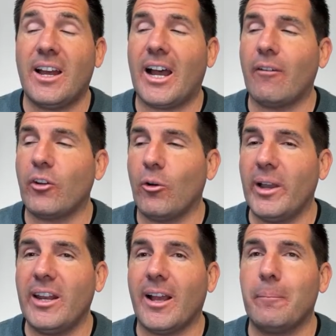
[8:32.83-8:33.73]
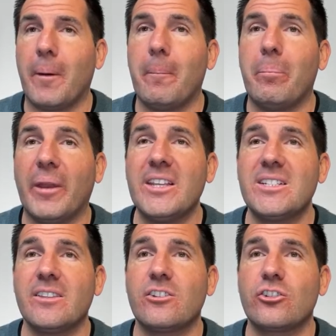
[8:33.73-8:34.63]
I have no idea, but
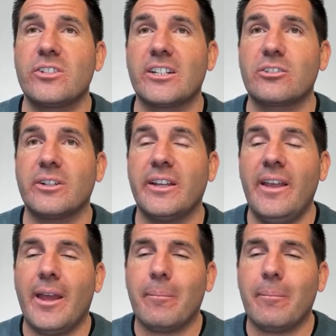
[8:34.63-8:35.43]
based on the trajectory,